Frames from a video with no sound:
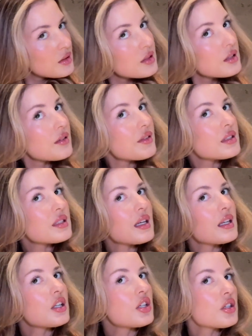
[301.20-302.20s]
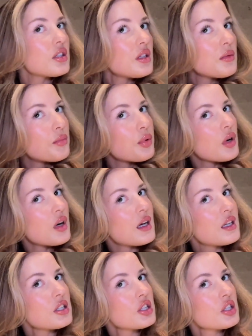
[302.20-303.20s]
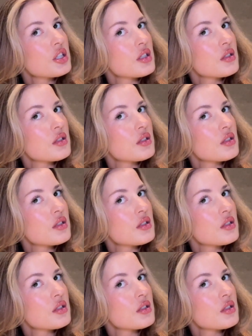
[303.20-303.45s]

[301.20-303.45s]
give it a good brush.